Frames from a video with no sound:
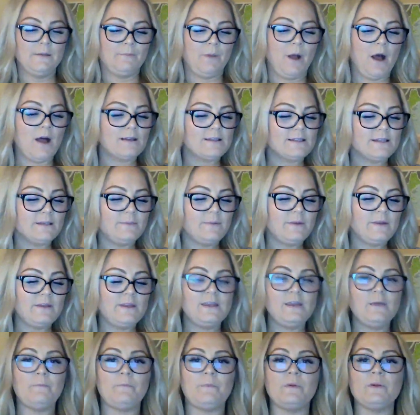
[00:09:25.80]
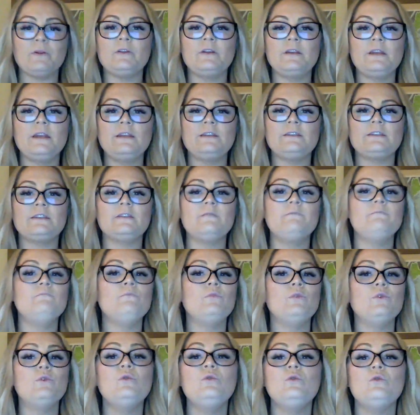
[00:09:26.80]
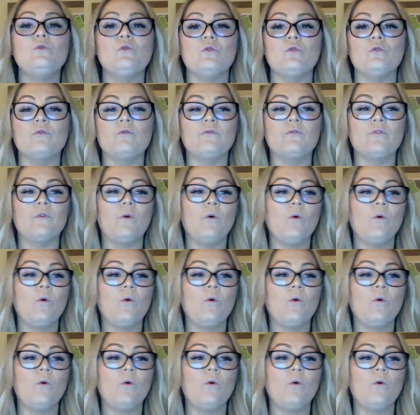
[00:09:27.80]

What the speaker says: Possibly the ability to move,